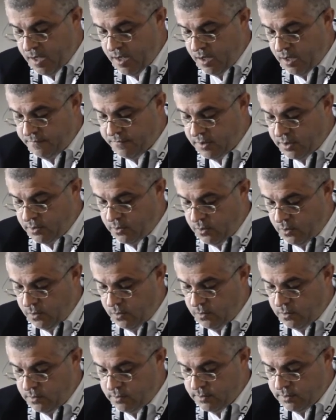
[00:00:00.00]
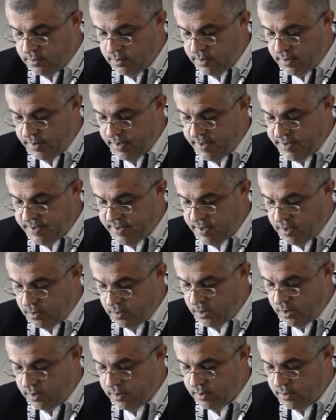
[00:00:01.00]
after all the
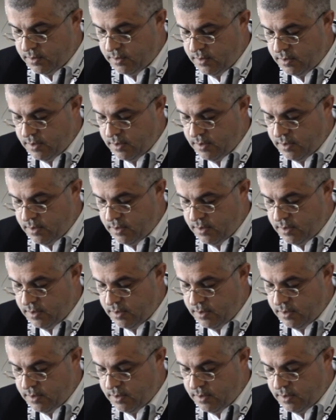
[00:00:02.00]
historical